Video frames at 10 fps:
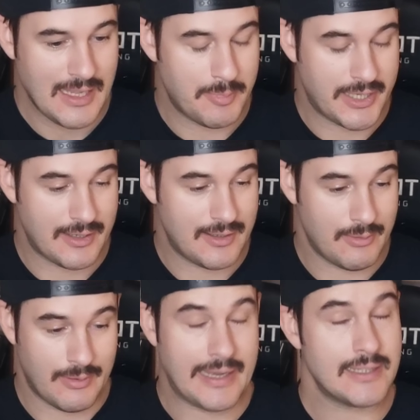but
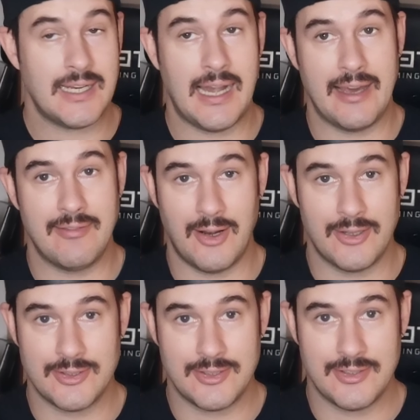we actually have a
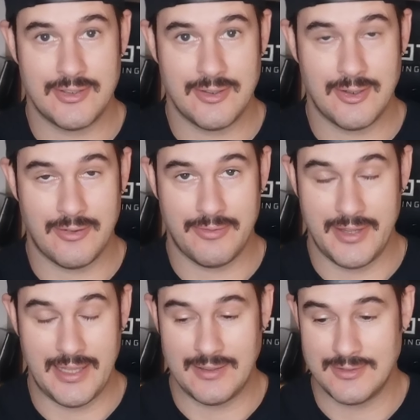lot of
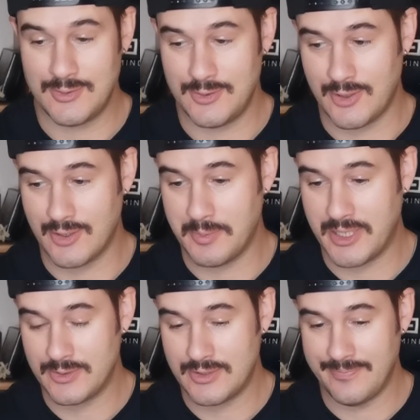things to talk
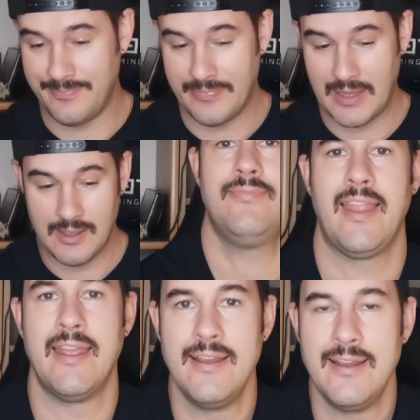about.
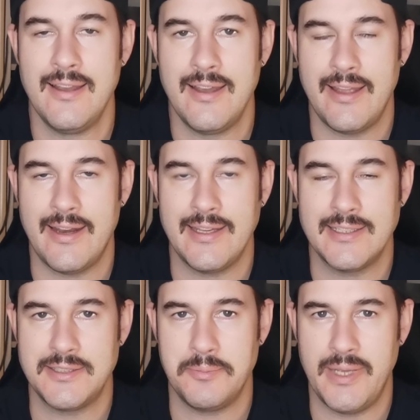And I
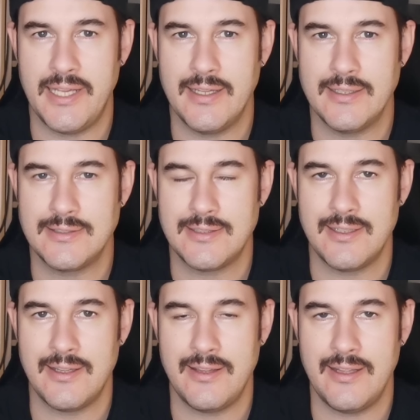guess the biggest
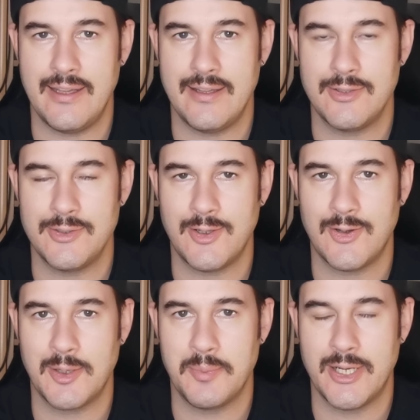thing to
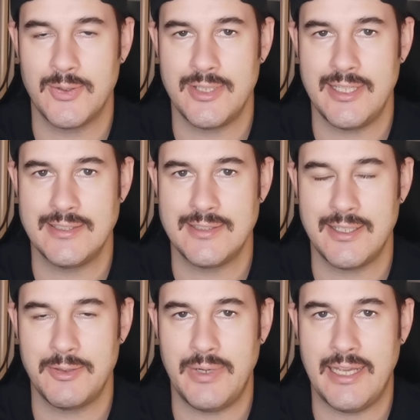talk about is
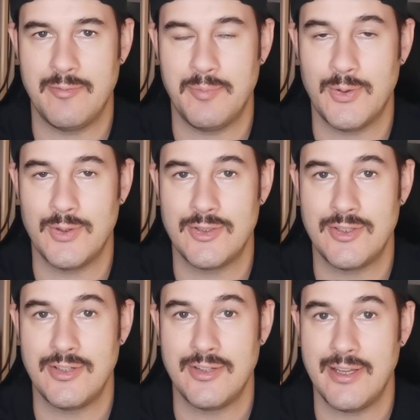that we have
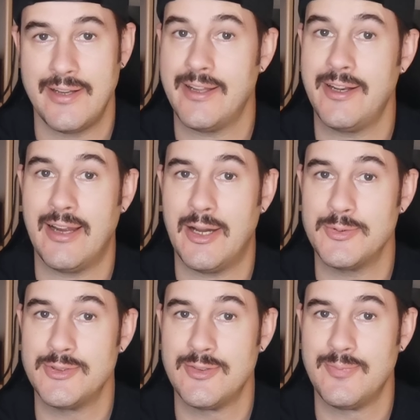bought another
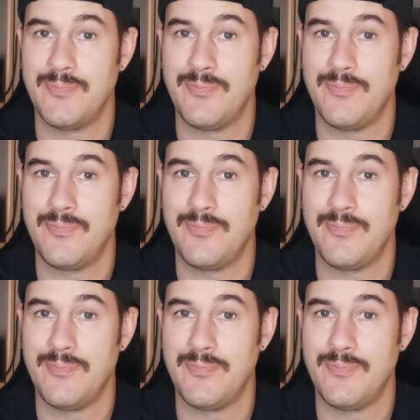house.